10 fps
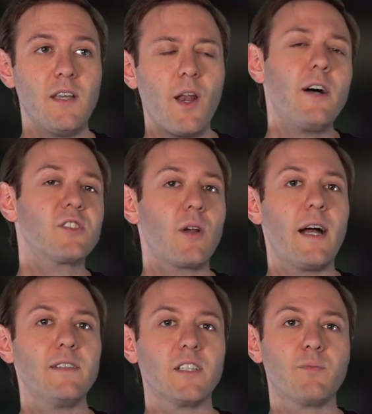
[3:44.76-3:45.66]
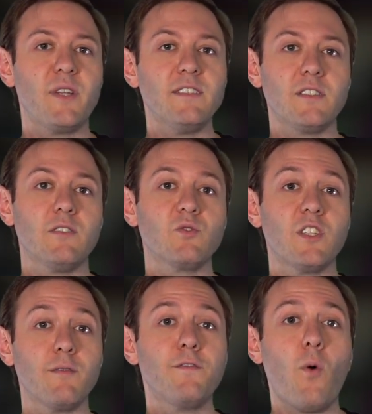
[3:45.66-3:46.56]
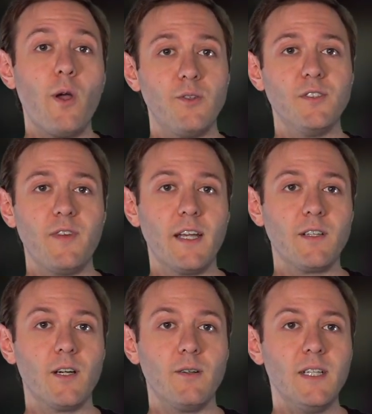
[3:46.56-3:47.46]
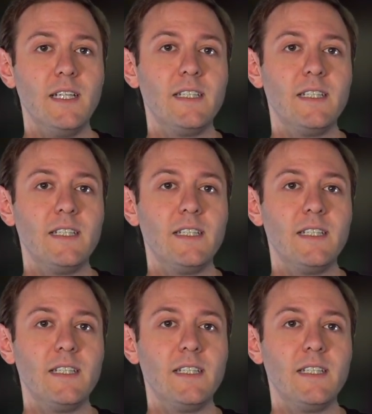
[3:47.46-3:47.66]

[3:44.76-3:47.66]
And Oscar Isaac plays an interesting foil to Van Gogh.